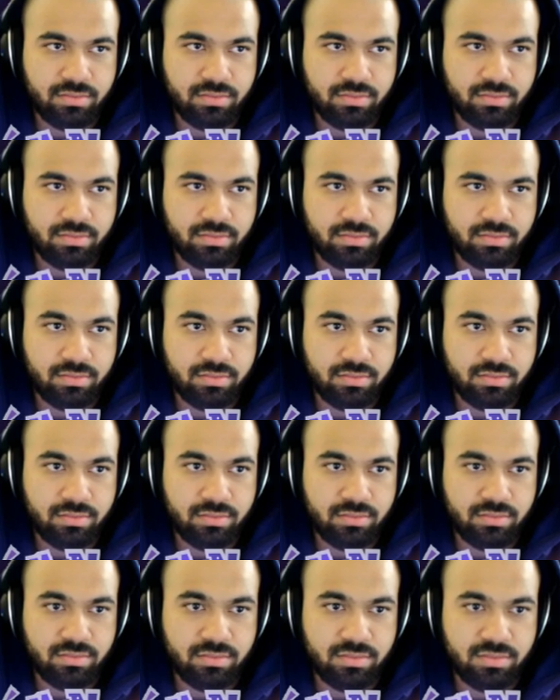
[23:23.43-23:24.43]

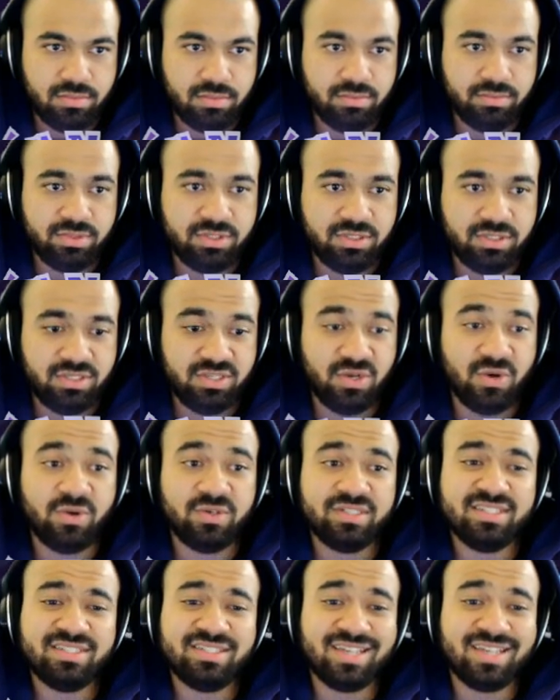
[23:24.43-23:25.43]
I'm so
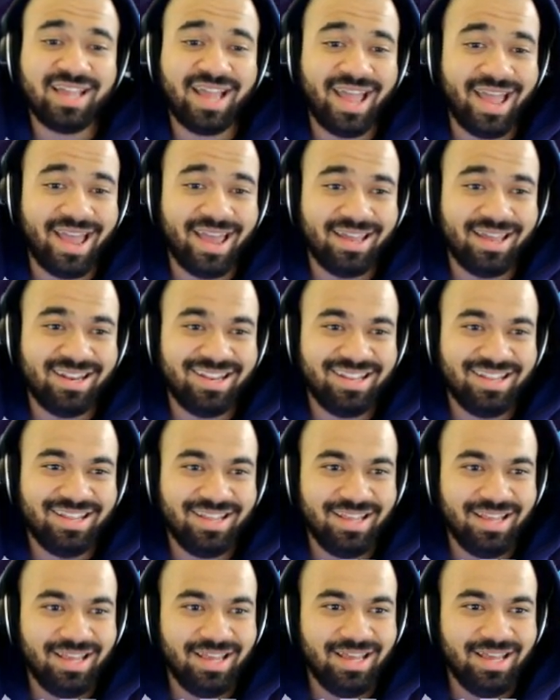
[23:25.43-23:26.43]
sad.
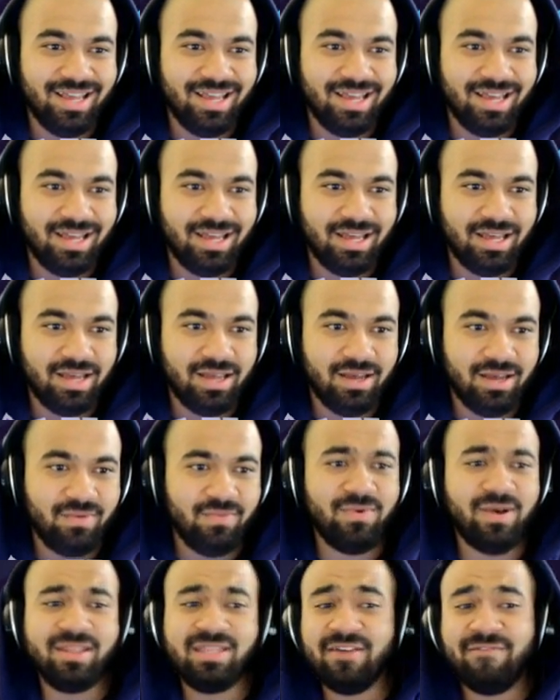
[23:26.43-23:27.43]

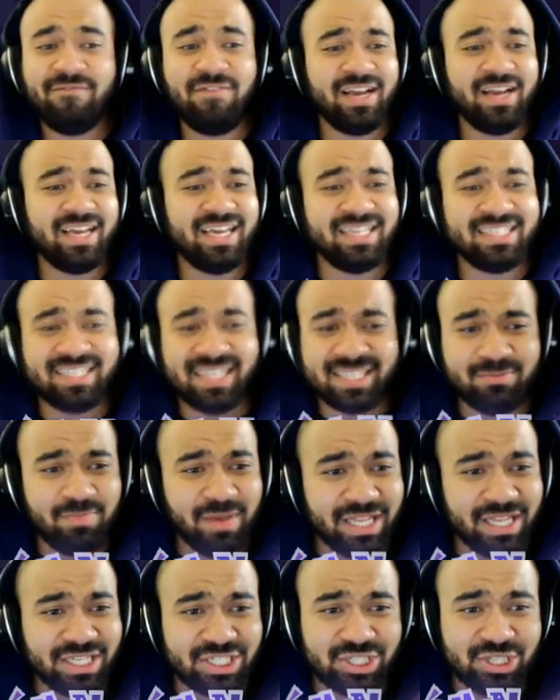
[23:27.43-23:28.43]
What the fuck is this
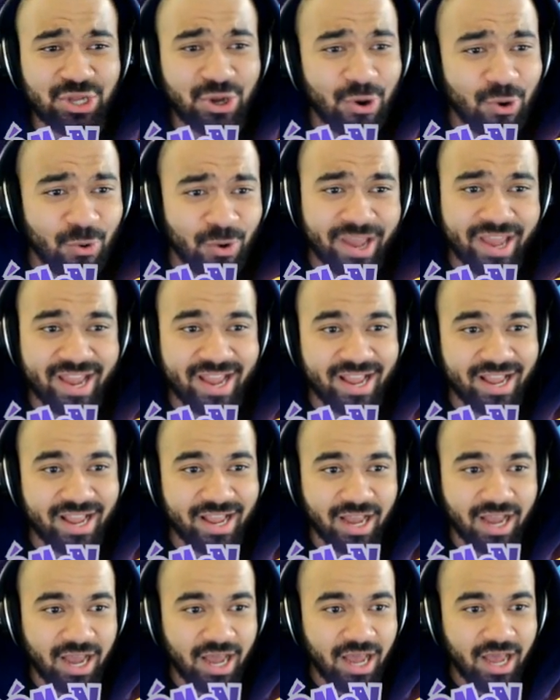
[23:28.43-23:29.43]
bitch
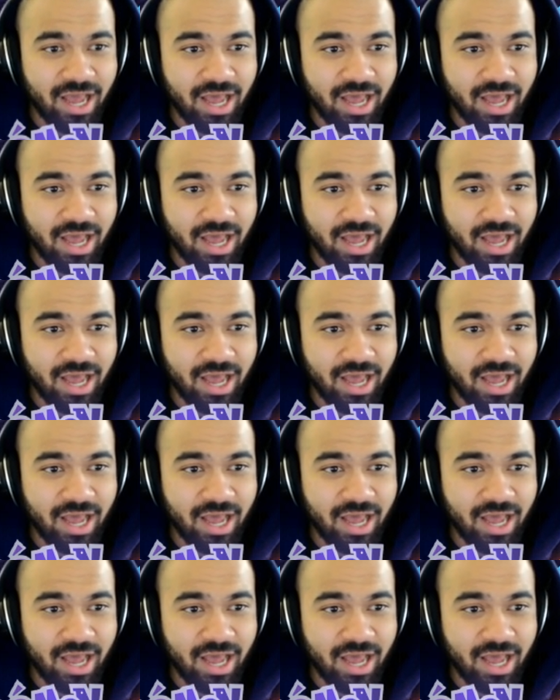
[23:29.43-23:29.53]
doing?